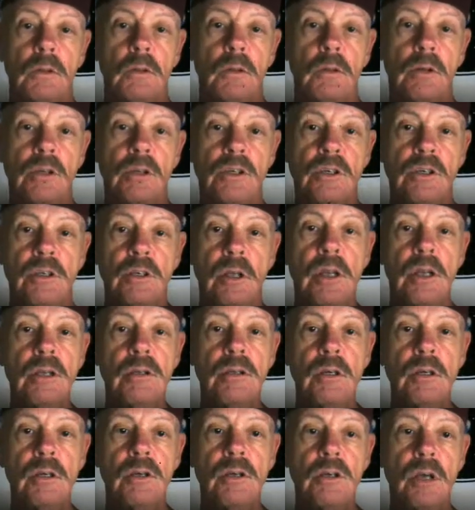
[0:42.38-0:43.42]
The study
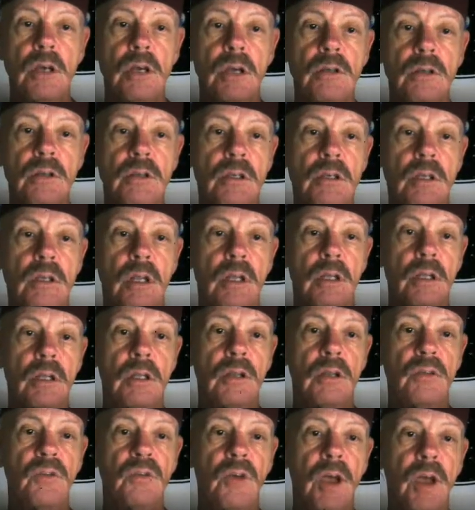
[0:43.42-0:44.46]
suggests that
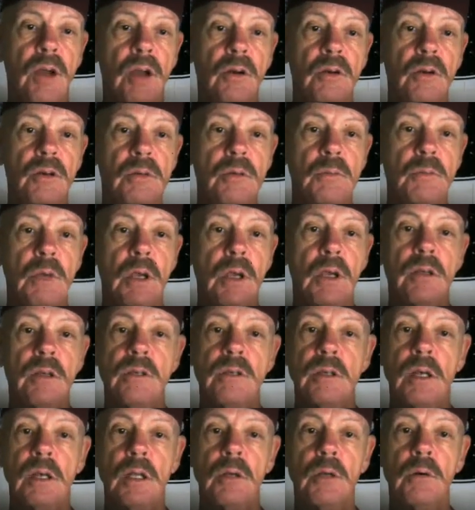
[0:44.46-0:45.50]
these factors may
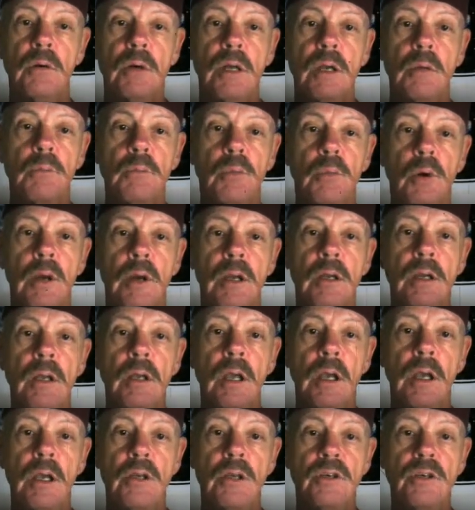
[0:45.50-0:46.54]
accelerate brain
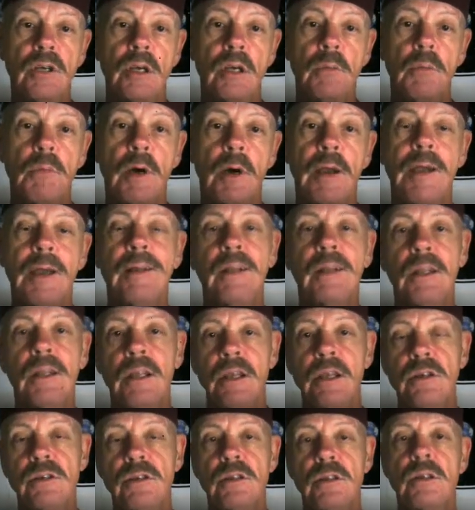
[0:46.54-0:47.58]
aging by at
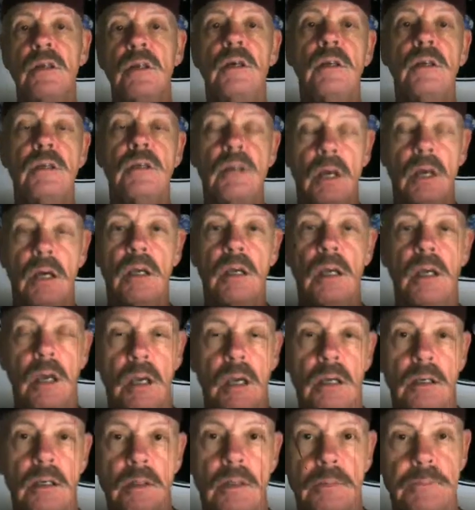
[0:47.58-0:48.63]
least a
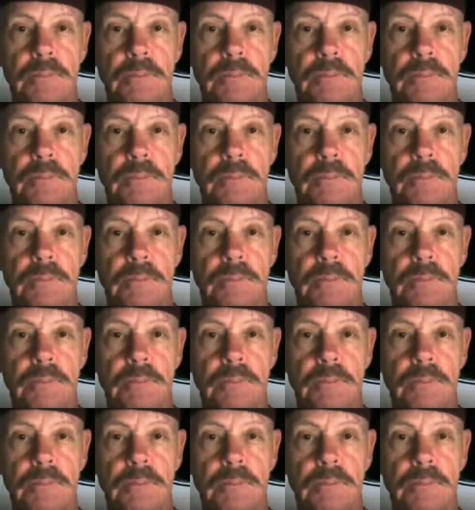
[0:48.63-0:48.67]
decade.